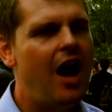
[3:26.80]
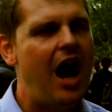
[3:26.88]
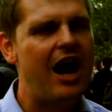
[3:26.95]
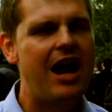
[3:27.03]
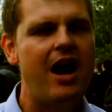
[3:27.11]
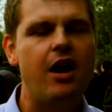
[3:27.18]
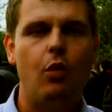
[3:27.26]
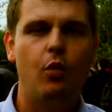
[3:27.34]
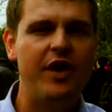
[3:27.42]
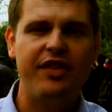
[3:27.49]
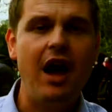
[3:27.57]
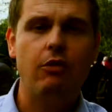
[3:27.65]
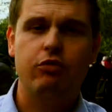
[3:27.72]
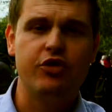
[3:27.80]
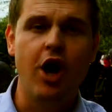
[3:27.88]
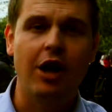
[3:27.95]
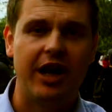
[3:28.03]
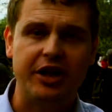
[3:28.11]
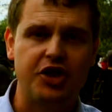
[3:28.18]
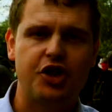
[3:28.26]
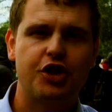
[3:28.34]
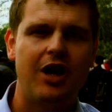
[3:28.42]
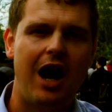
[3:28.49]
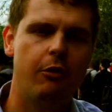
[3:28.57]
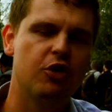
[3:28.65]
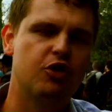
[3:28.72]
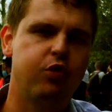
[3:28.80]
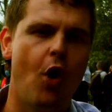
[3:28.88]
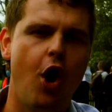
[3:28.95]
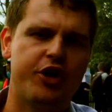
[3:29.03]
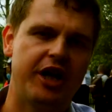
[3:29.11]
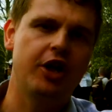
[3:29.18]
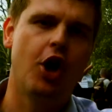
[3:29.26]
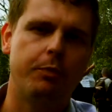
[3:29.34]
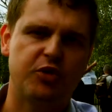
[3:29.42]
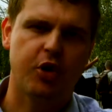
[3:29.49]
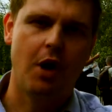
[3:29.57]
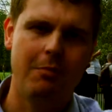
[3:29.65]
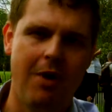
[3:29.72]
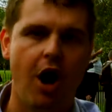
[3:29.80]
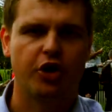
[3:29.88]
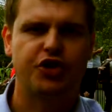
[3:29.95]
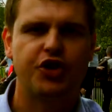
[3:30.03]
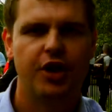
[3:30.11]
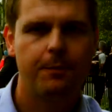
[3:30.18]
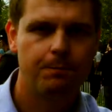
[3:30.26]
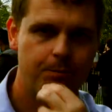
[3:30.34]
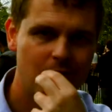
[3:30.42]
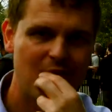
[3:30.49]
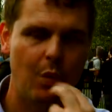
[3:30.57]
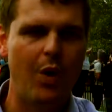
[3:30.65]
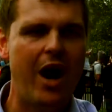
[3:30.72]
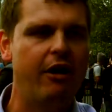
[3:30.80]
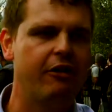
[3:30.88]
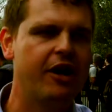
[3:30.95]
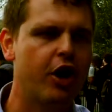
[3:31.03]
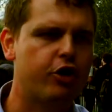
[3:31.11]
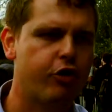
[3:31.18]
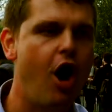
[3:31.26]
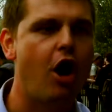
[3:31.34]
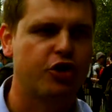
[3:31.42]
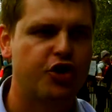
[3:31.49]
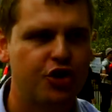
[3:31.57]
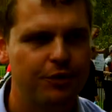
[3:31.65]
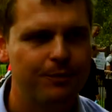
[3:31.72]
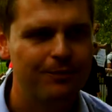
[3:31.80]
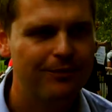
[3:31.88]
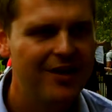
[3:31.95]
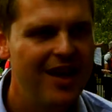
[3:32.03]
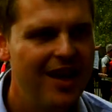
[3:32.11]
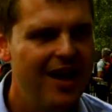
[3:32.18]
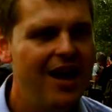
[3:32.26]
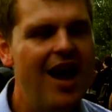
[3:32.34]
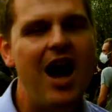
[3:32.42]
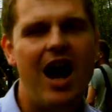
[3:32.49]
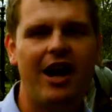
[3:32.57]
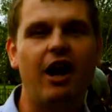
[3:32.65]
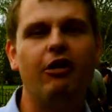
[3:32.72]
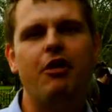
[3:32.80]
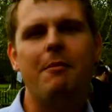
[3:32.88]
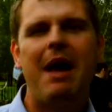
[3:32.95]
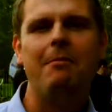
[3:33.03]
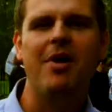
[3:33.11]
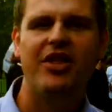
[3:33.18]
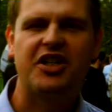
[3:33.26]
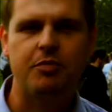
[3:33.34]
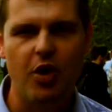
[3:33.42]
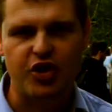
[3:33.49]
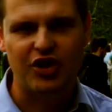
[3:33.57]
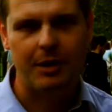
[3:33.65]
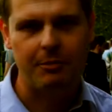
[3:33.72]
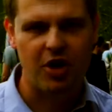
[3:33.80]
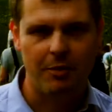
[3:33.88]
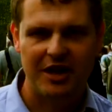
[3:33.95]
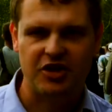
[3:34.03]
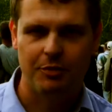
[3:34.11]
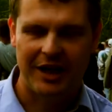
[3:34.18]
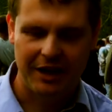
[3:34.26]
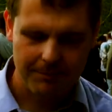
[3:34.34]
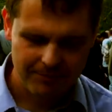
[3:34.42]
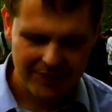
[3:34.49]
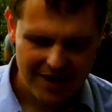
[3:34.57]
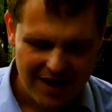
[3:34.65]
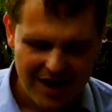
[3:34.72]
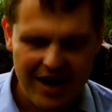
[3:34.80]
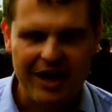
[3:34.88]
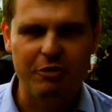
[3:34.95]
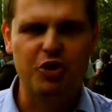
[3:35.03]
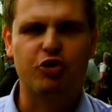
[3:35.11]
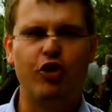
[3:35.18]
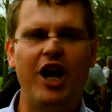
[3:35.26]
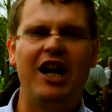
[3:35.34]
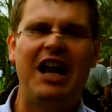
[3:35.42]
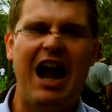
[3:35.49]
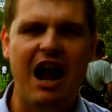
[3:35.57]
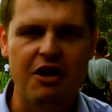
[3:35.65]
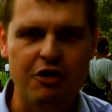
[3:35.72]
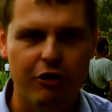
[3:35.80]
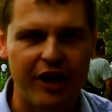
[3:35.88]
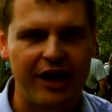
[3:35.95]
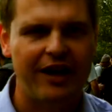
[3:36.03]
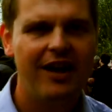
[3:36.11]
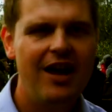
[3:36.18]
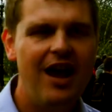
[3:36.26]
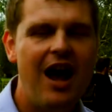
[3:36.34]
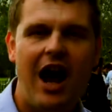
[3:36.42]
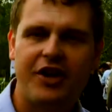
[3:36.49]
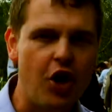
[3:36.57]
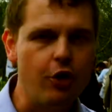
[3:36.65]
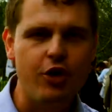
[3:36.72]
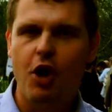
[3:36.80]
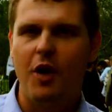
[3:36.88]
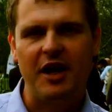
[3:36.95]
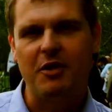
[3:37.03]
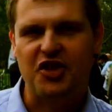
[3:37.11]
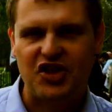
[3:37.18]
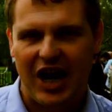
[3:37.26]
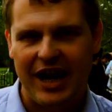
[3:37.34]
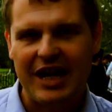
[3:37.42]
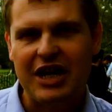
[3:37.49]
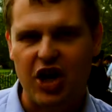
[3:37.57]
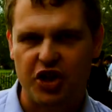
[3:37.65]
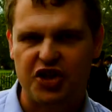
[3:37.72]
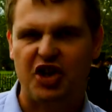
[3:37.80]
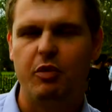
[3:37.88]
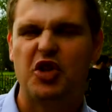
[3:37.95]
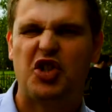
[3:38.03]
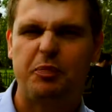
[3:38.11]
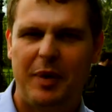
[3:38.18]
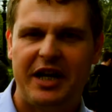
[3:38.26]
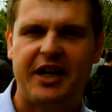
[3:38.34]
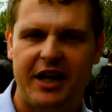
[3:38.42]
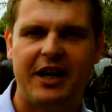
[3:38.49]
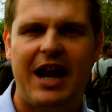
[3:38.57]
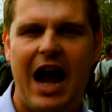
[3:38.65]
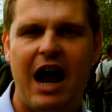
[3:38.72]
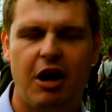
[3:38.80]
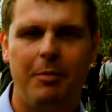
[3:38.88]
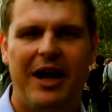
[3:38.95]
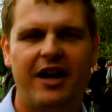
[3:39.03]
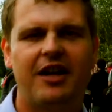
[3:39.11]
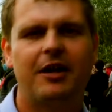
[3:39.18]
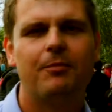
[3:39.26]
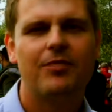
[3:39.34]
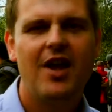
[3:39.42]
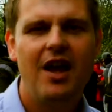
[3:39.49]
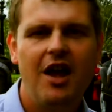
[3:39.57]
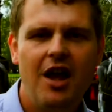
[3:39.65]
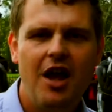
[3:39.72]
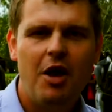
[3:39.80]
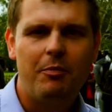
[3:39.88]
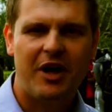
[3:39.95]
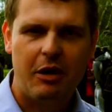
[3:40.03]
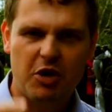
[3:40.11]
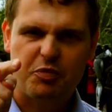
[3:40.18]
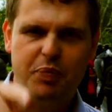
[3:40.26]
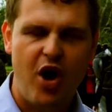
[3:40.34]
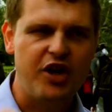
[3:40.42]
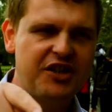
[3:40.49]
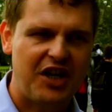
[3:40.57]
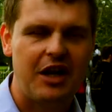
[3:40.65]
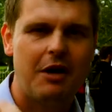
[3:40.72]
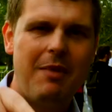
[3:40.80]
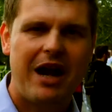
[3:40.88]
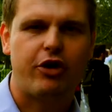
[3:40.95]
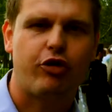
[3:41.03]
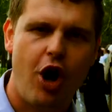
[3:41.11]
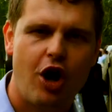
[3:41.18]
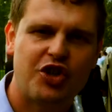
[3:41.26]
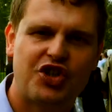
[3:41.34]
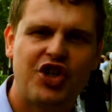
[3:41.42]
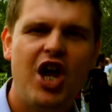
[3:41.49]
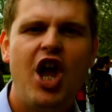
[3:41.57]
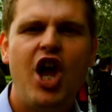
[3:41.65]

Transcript: and I, without knowledge, I was walking up to a mosque wearing a cross. And I remember this Muslim coming to me. He was really angry. Okay. I don't know what he was saying because he was speaking in Arabic, but he was pointing at my cross